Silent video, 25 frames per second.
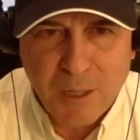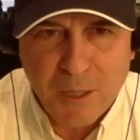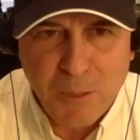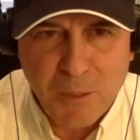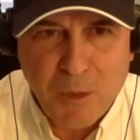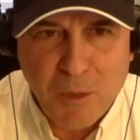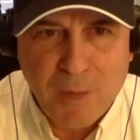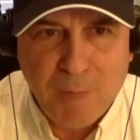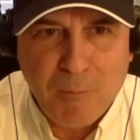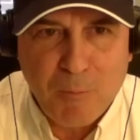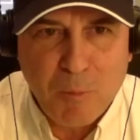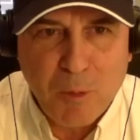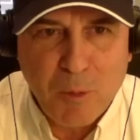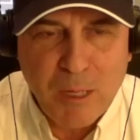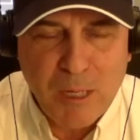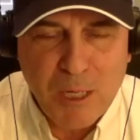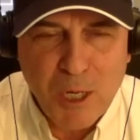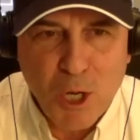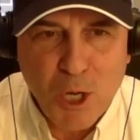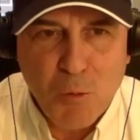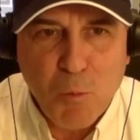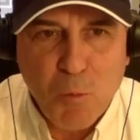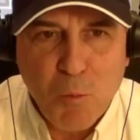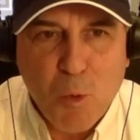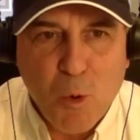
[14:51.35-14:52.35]
You probably
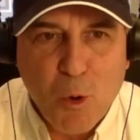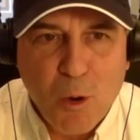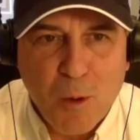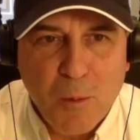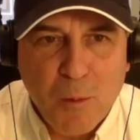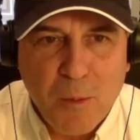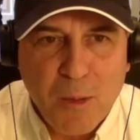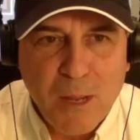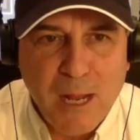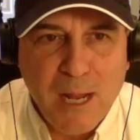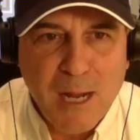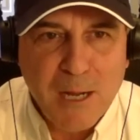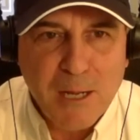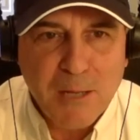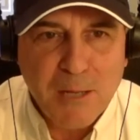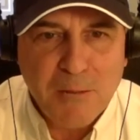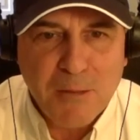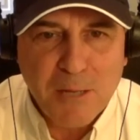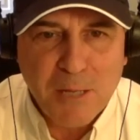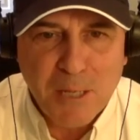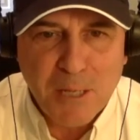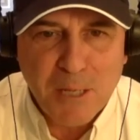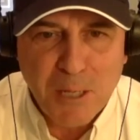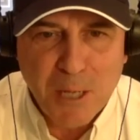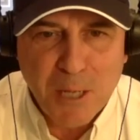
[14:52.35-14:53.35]
know more about it
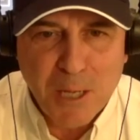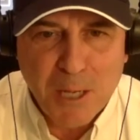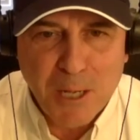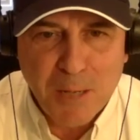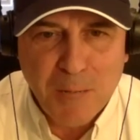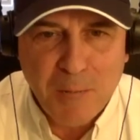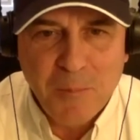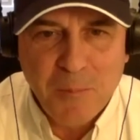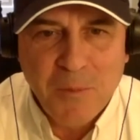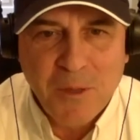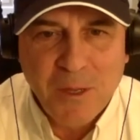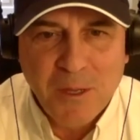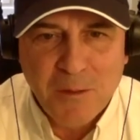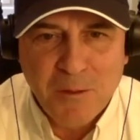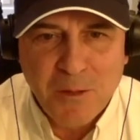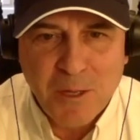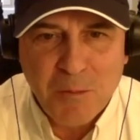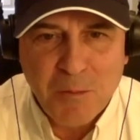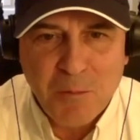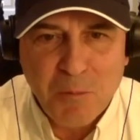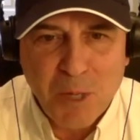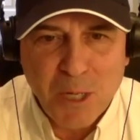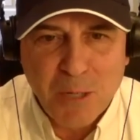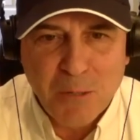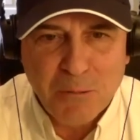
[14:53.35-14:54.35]
than uh,
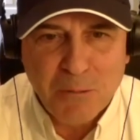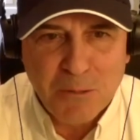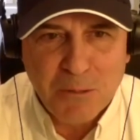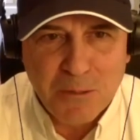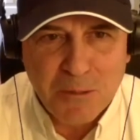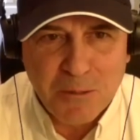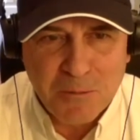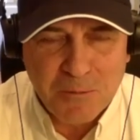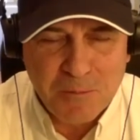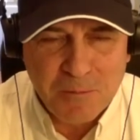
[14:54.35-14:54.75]
than most.